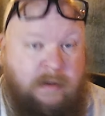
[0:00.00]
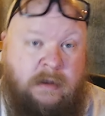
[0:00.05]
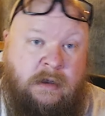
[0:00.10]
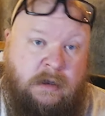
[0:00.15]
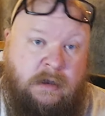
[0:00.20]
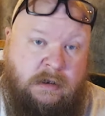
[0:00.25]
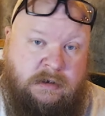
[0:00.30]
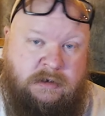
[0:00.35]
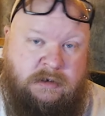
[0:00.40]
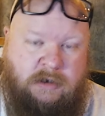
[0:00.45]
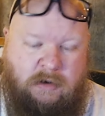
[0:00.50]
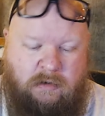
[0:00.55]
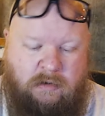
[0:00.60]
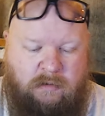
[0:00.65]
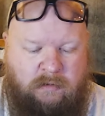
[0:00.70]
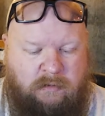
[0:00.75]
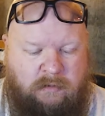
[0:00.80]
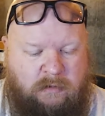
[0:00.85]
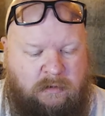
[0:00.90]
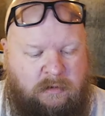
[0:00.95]
So
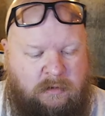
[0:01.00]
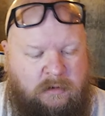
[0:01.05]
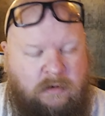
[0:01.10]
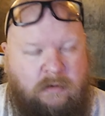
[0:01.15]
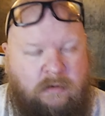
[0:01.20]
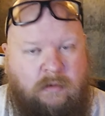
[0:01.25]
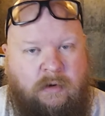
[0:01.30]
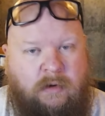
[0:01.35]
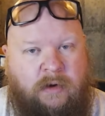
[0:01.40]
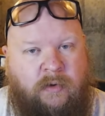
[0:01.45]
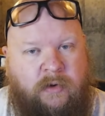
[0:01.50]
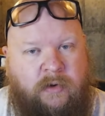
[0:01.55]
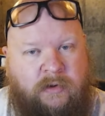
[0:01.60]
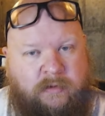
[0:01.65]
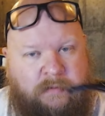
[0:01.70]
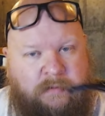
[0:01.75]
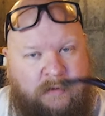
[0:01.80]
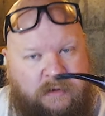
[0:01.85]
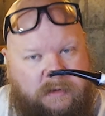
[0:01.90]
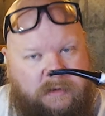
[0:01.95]
we're going
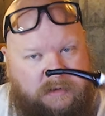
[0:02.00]
to put